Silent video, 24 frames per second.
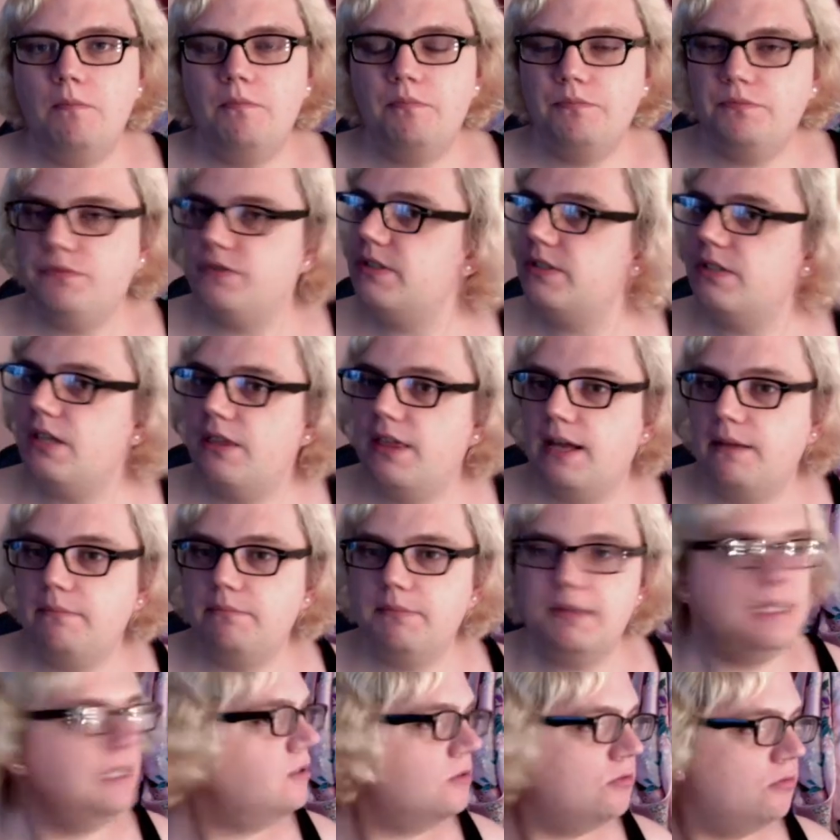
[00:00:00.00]
So that
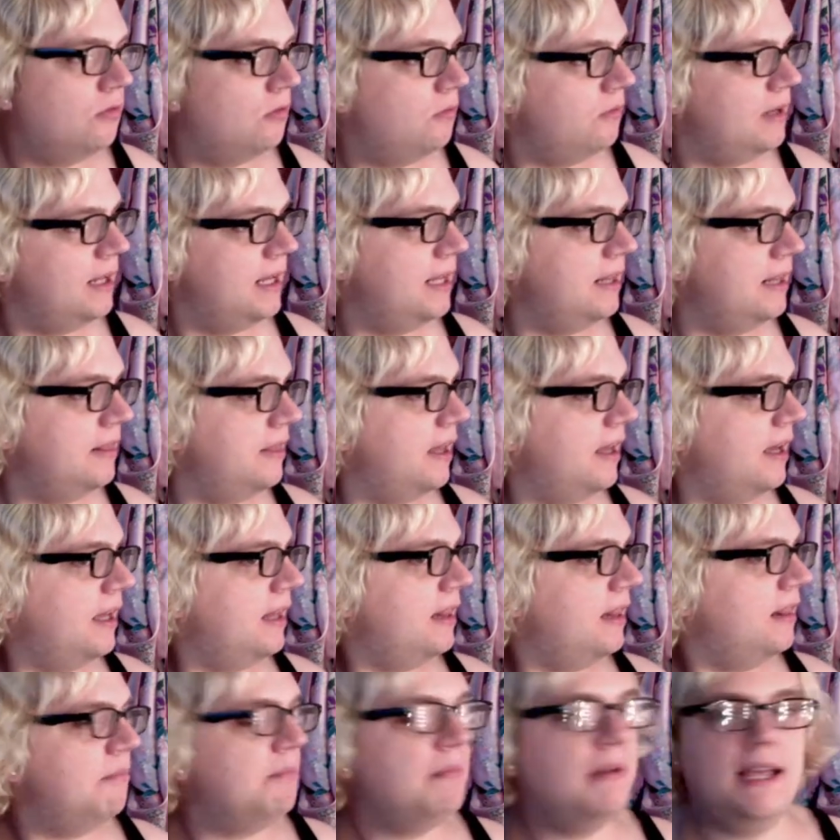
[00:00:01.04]
means roughly that
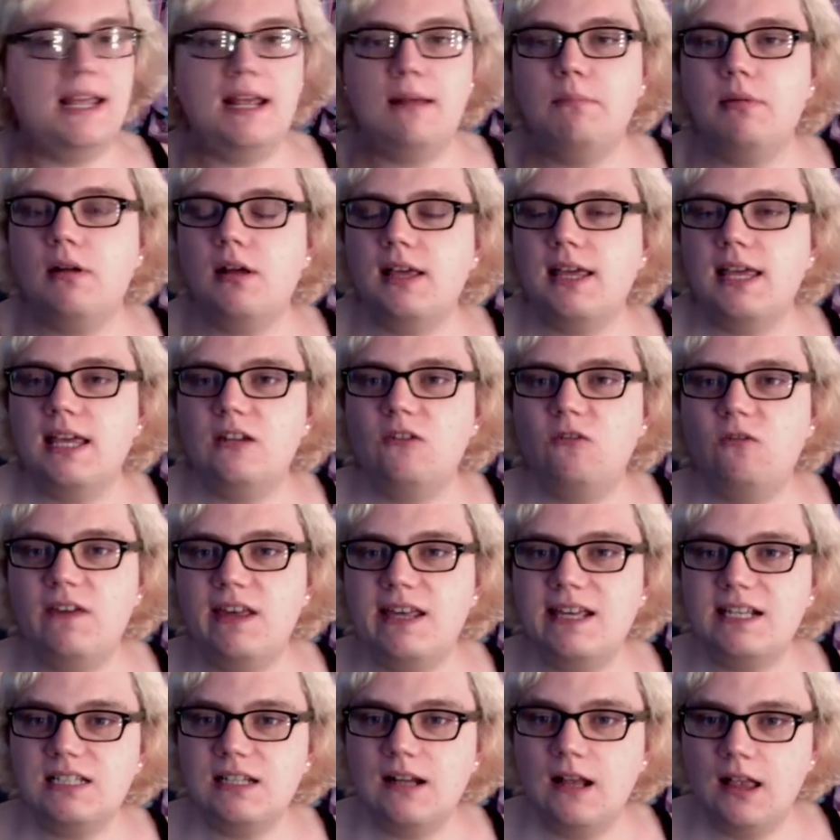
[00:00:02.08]
my hair blonde gets
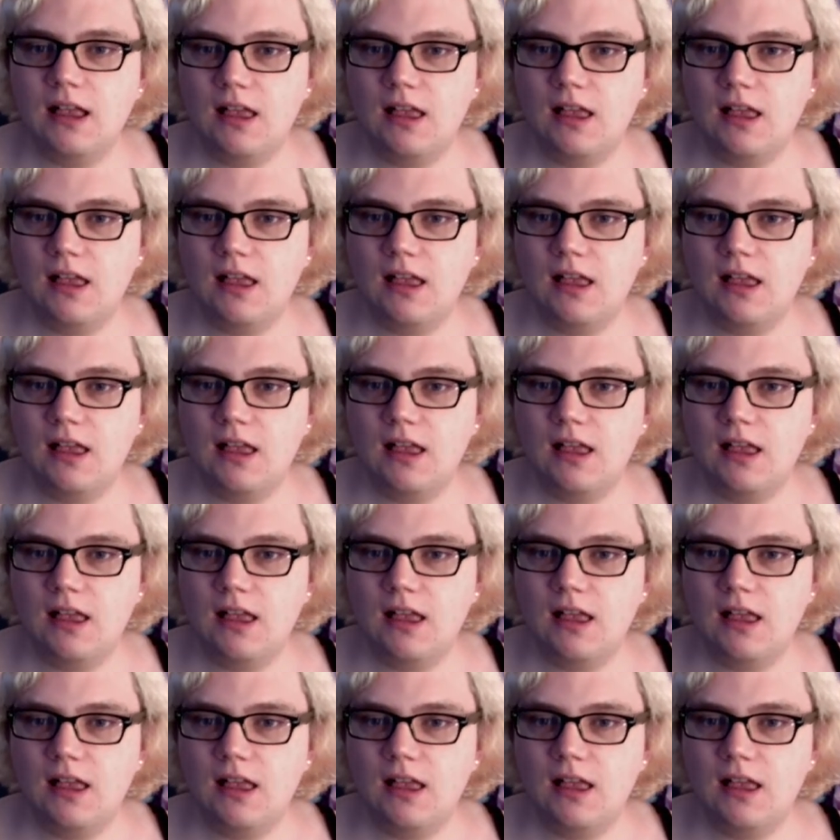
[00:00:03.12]
fixed,